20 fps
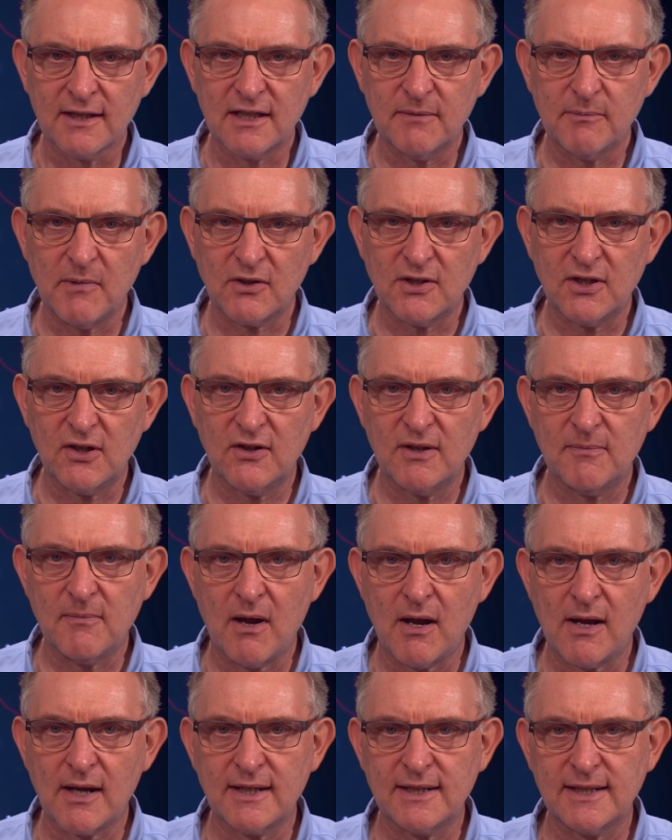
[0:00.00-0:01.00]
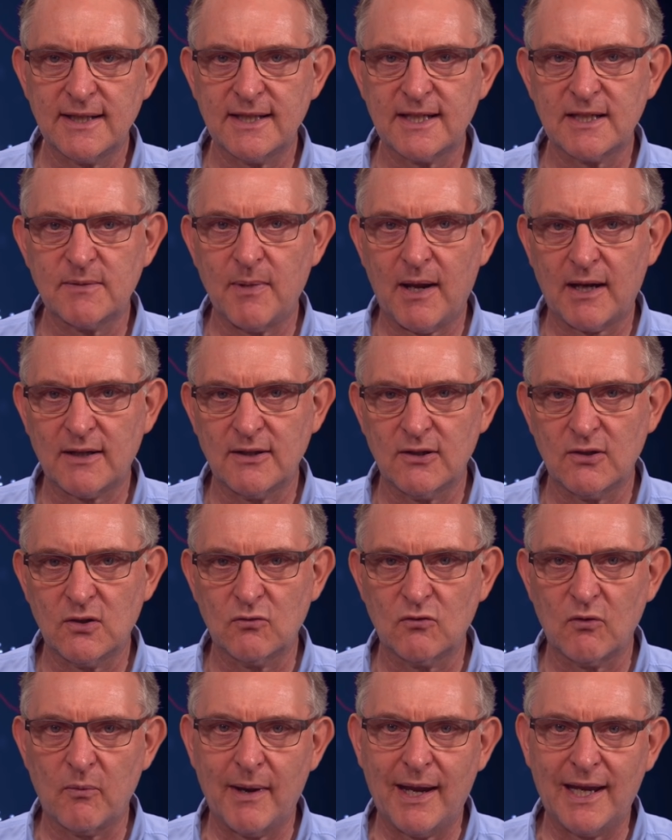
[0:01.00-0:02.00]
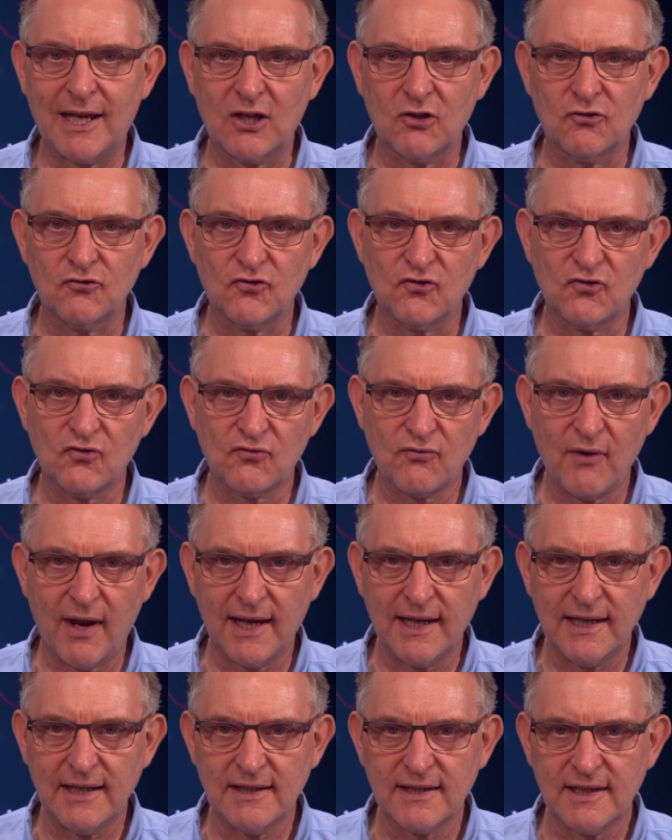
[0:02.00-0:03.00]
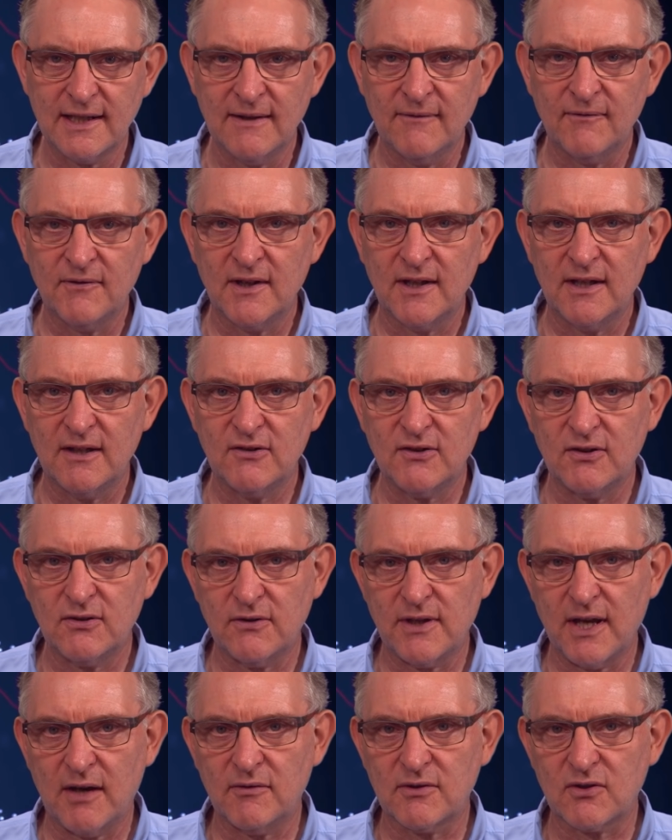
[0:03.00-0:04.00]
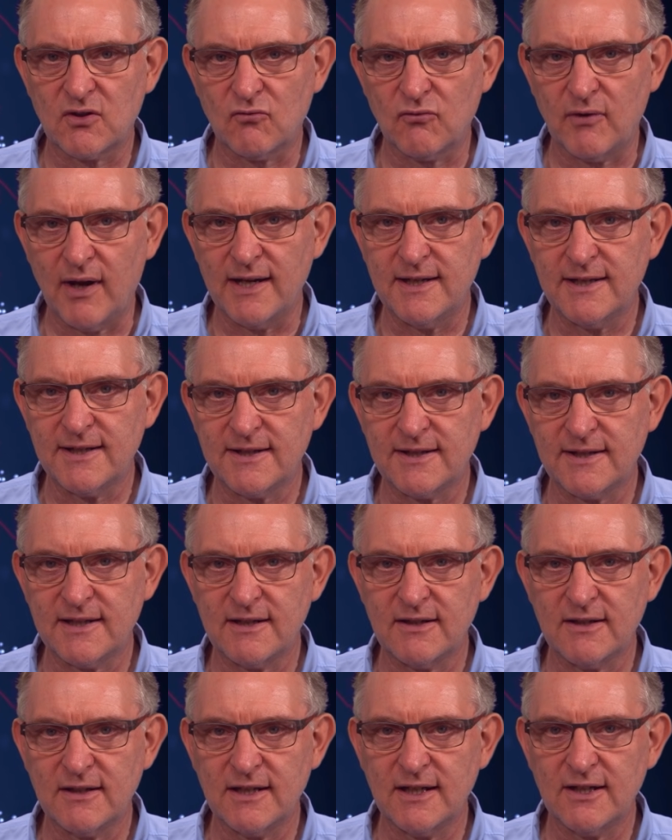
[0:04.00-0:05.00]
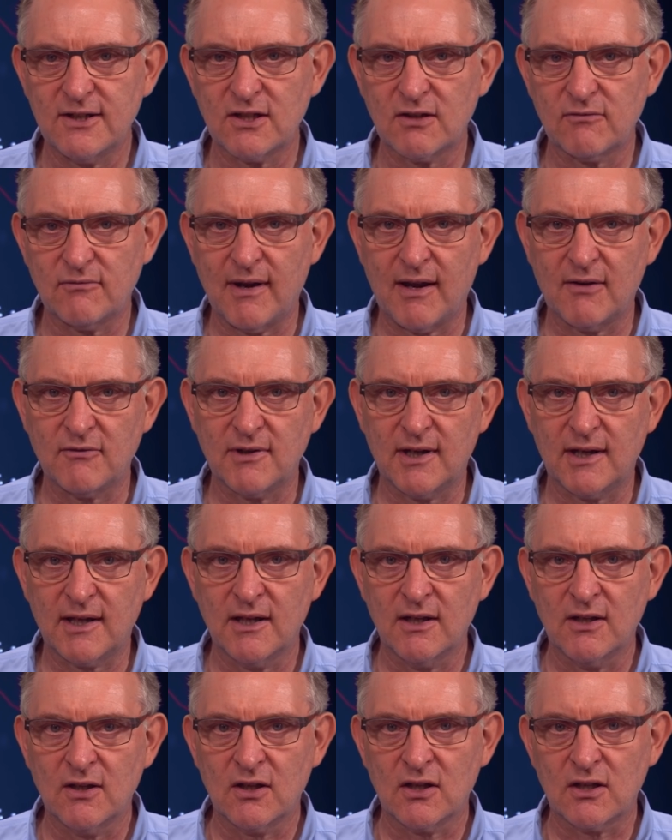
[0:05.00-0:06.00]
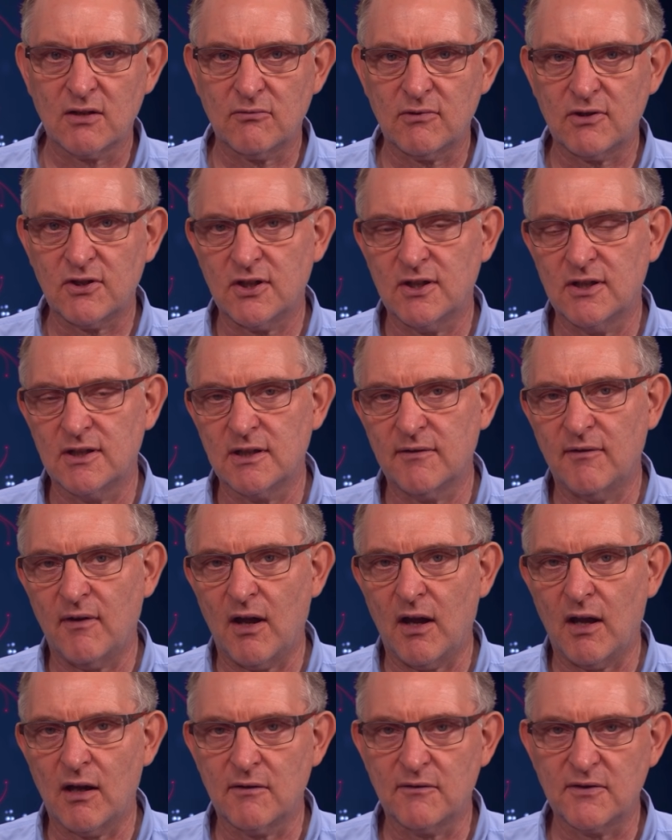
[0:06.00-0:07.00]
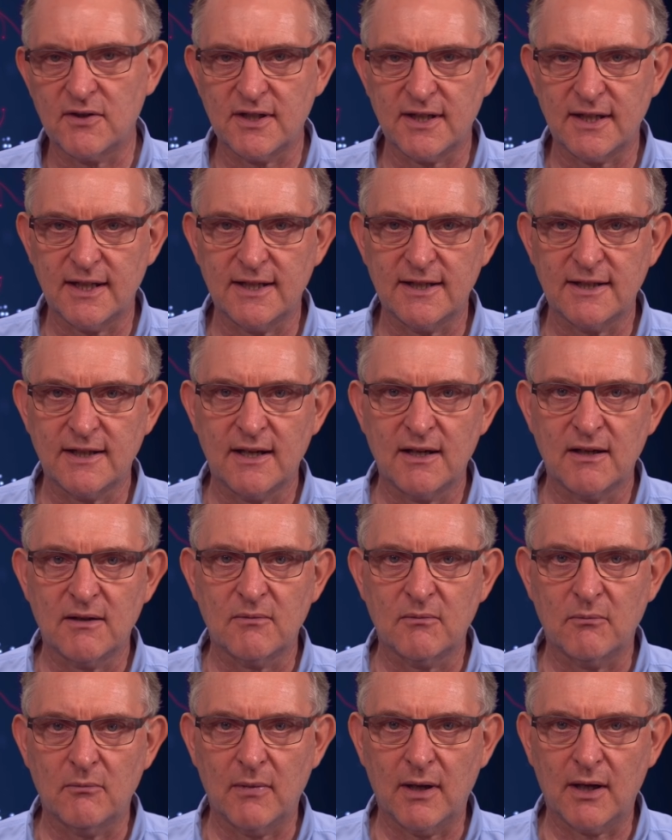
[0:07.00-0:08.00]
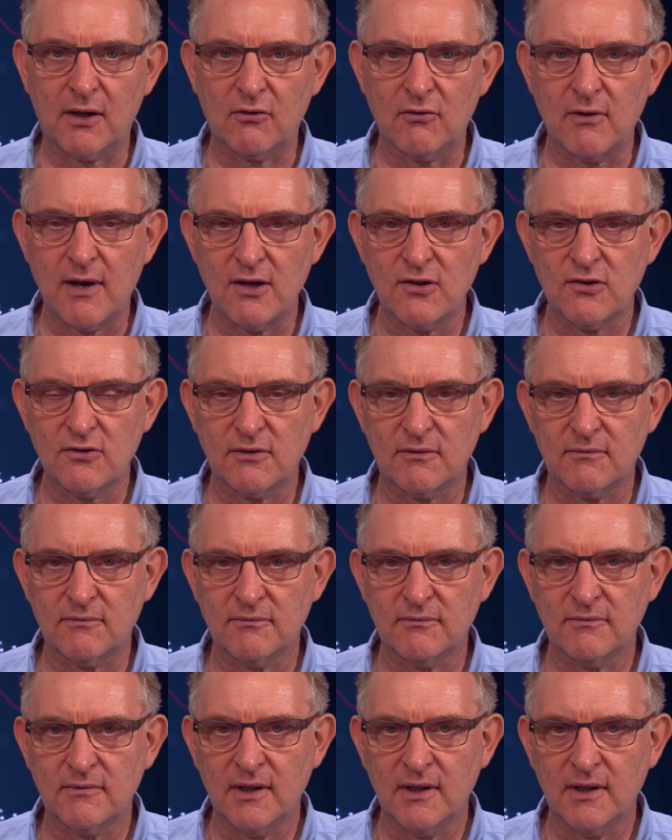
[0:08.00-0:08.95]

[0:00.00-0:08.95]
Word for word: The multi unit market is expected to remain constrained until there is greater certainty surrounding the return of overseas migration.